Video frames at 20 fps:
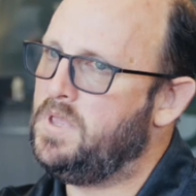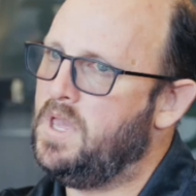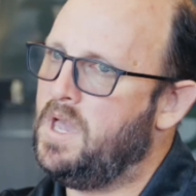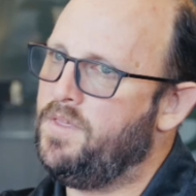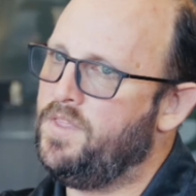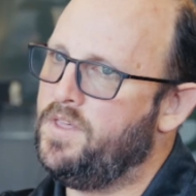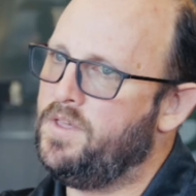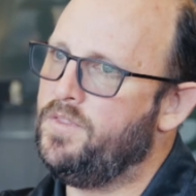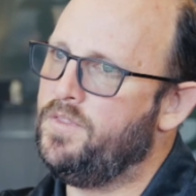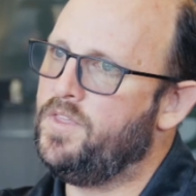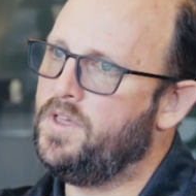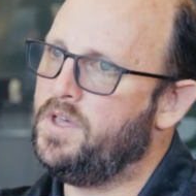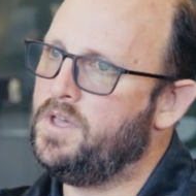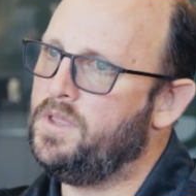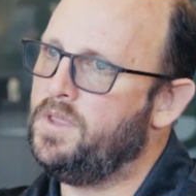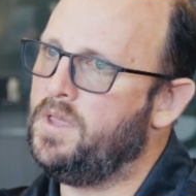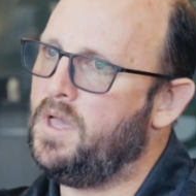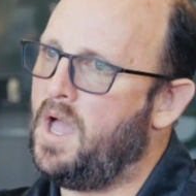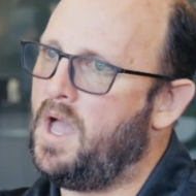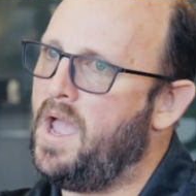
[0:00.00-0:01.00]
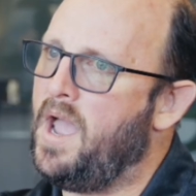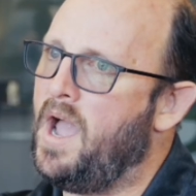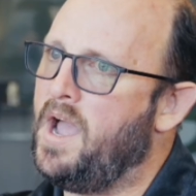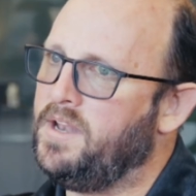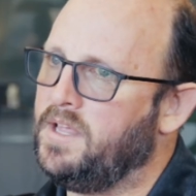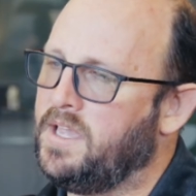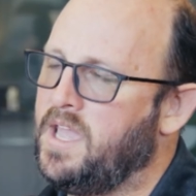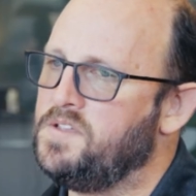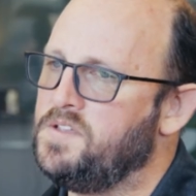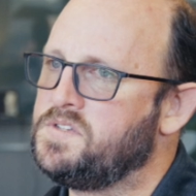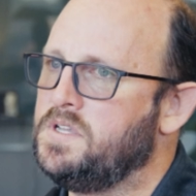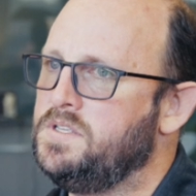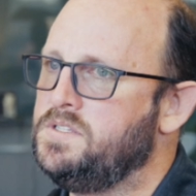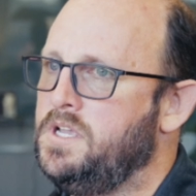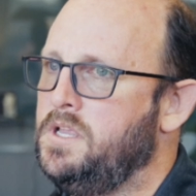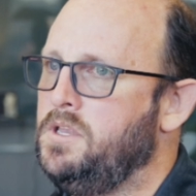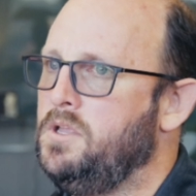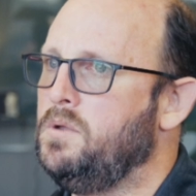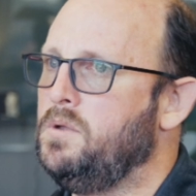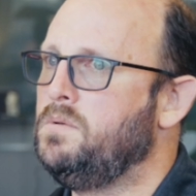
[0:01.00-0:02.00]
yeah, I had a case
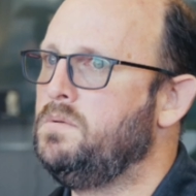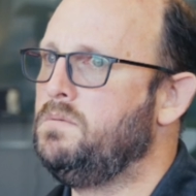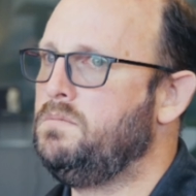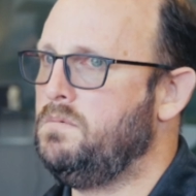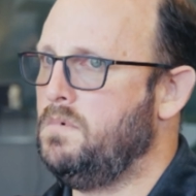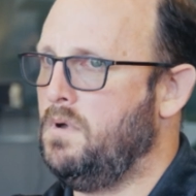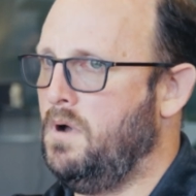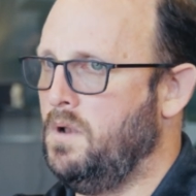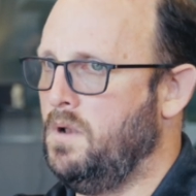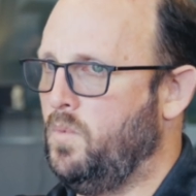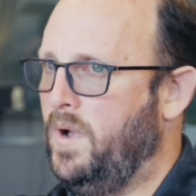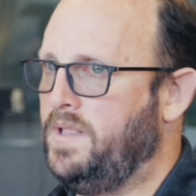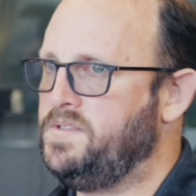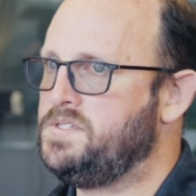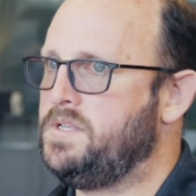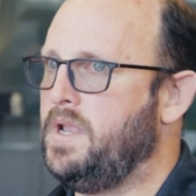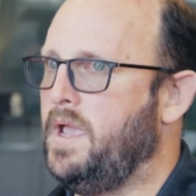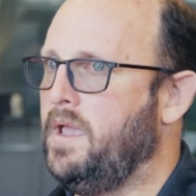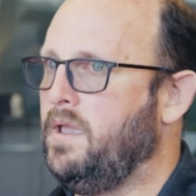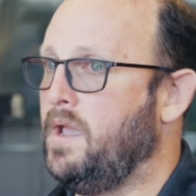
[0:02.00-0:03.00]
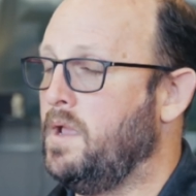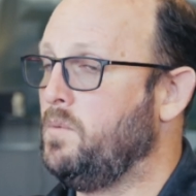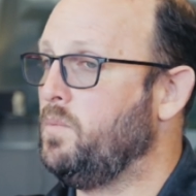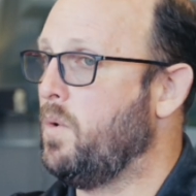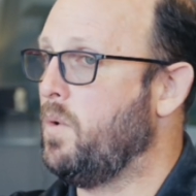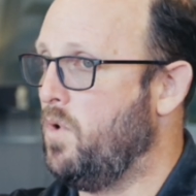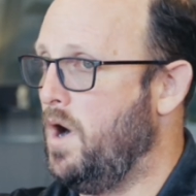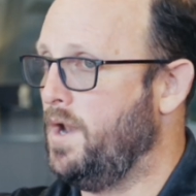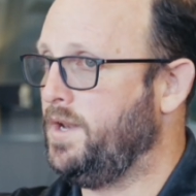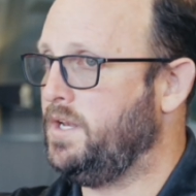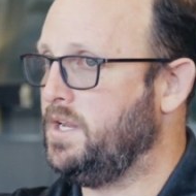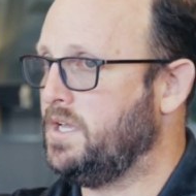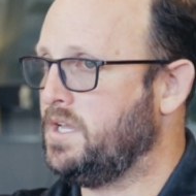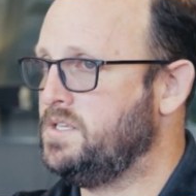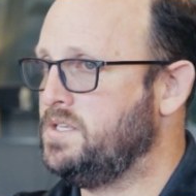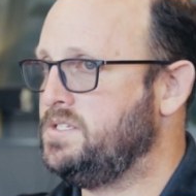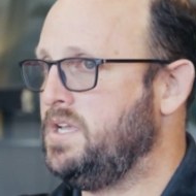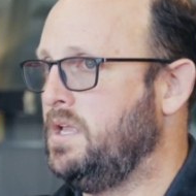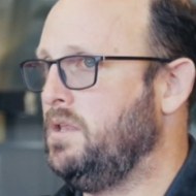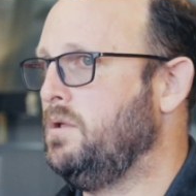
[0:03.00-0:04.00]
continued on Wednesday, and we wanted it
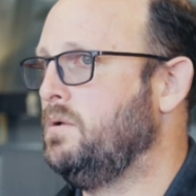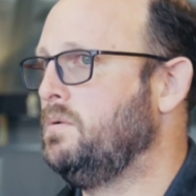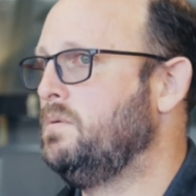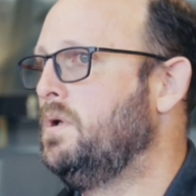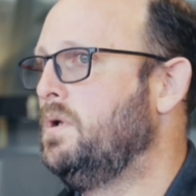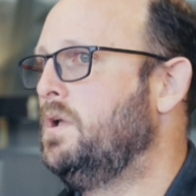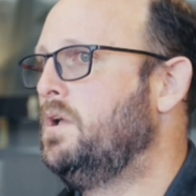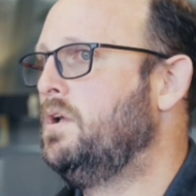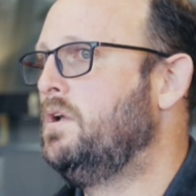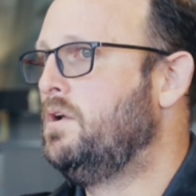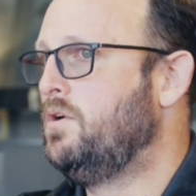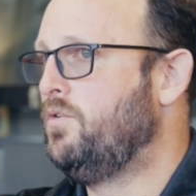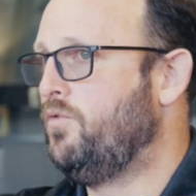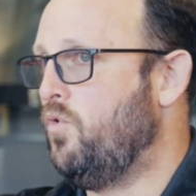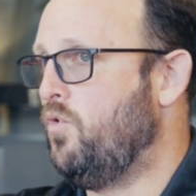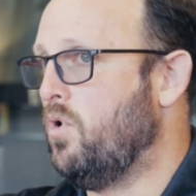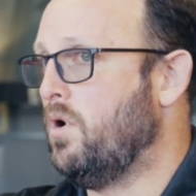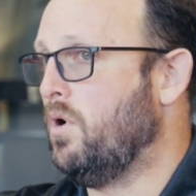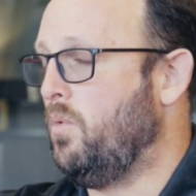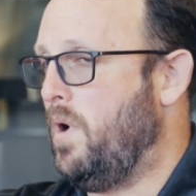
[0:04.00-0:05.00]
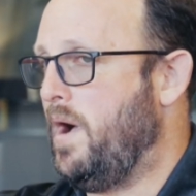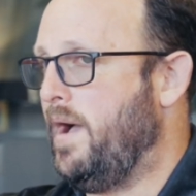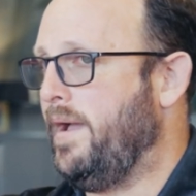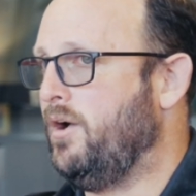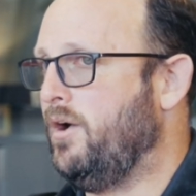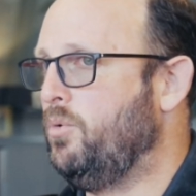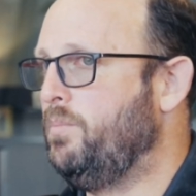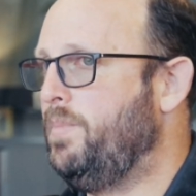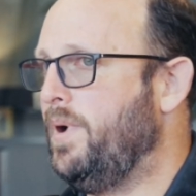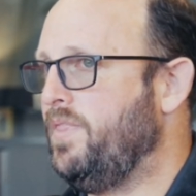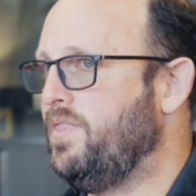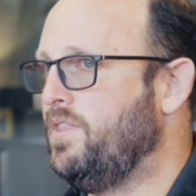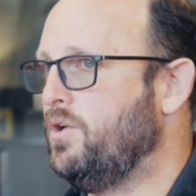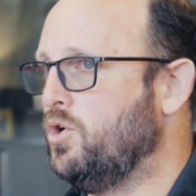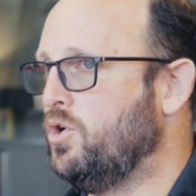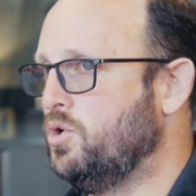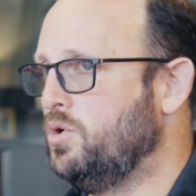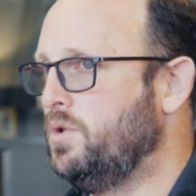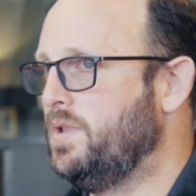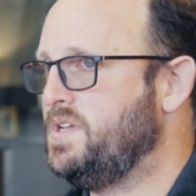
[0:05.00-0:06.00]
continued for a while, but the
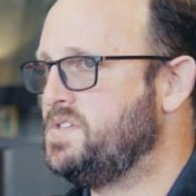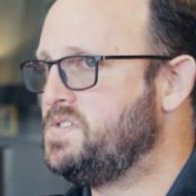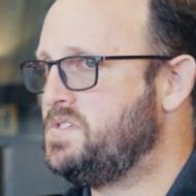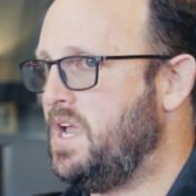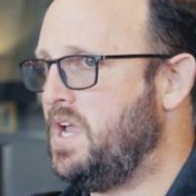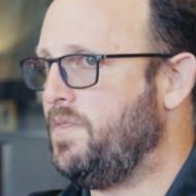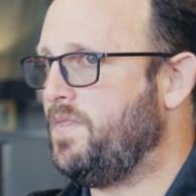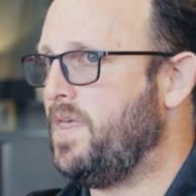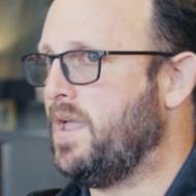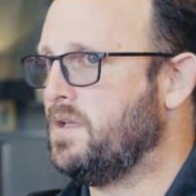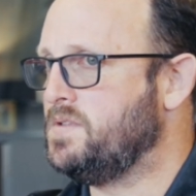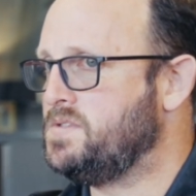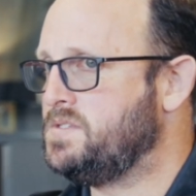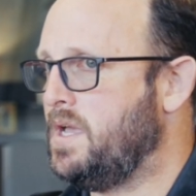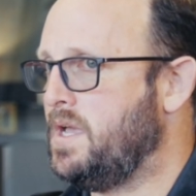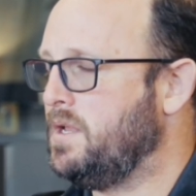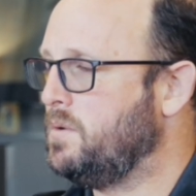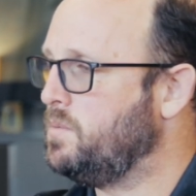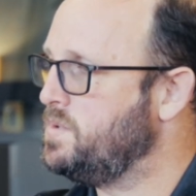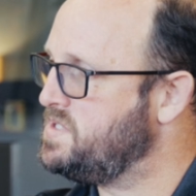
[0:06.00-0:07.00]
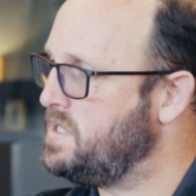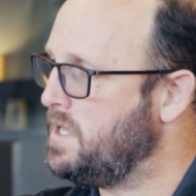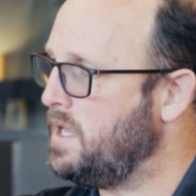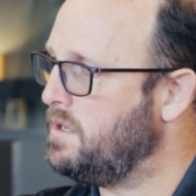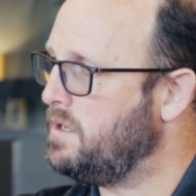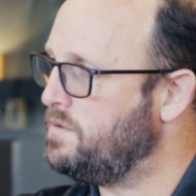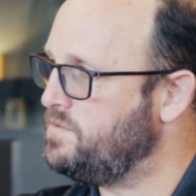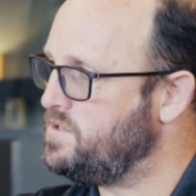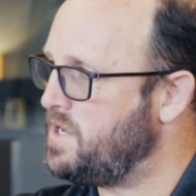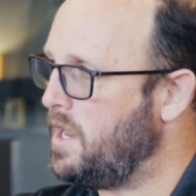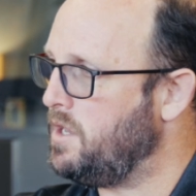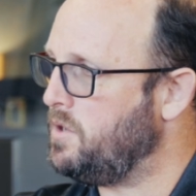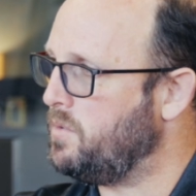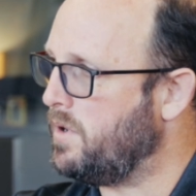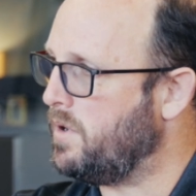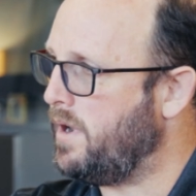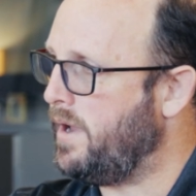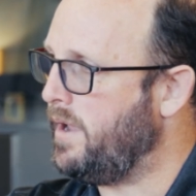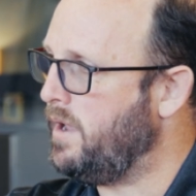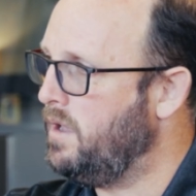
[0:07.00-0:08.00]
earliest date they could set it was the end of
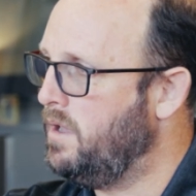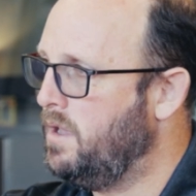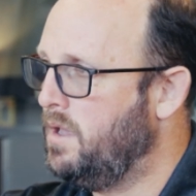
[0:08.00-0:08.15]
January.